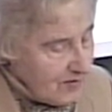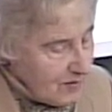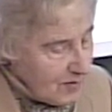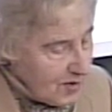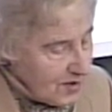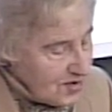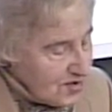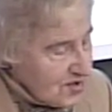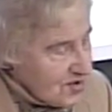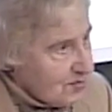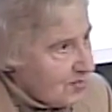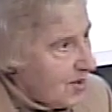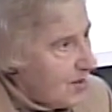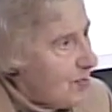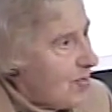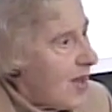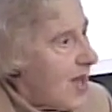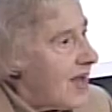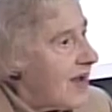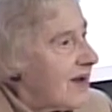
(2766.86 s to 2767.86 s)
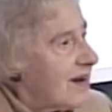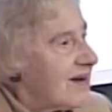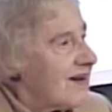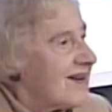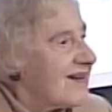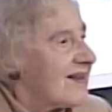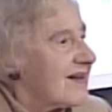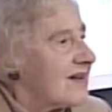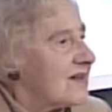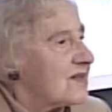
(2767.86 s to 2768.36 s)
watched me pack
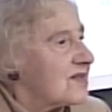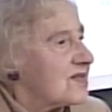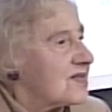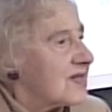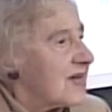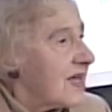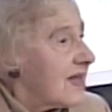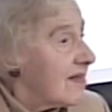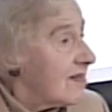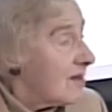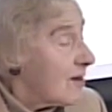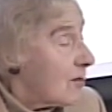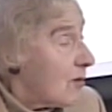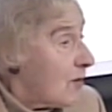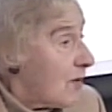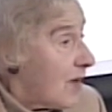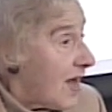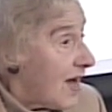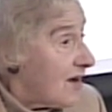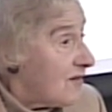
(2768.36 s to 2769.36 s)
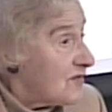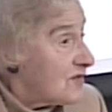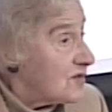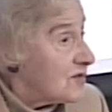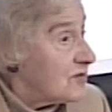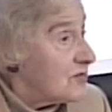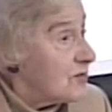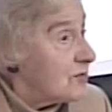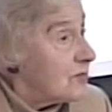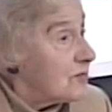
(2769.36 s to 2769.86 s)
and stayed the whole
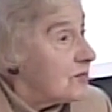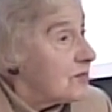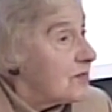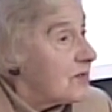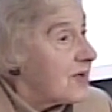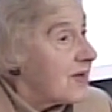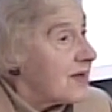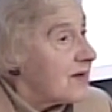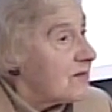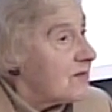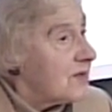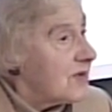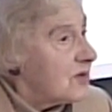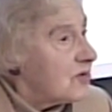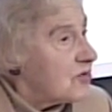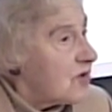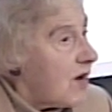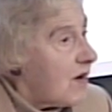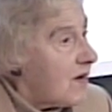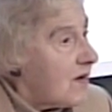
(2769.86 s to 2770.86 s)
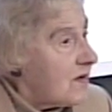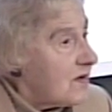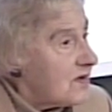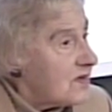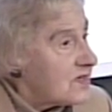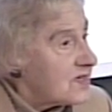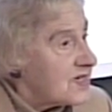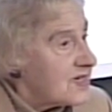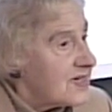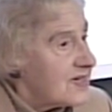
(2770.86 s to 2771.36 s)
afternoon, and we
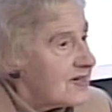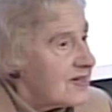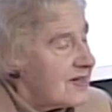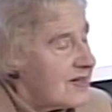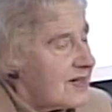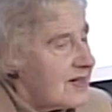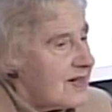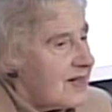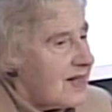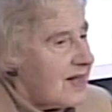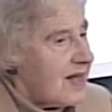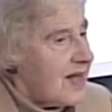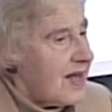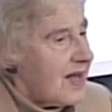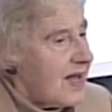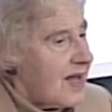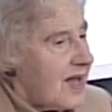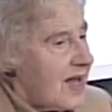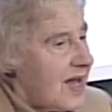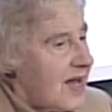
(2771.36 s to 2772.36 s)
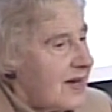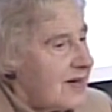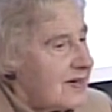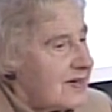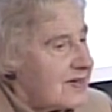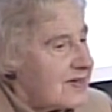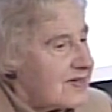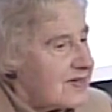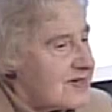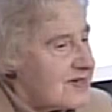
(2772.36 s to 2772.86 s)
talked.
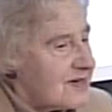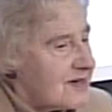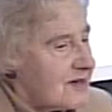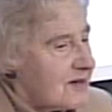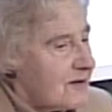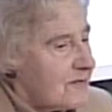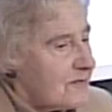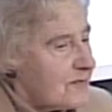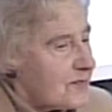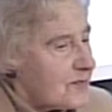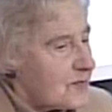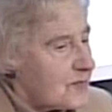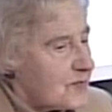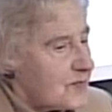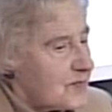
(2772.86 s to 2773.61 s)
And um,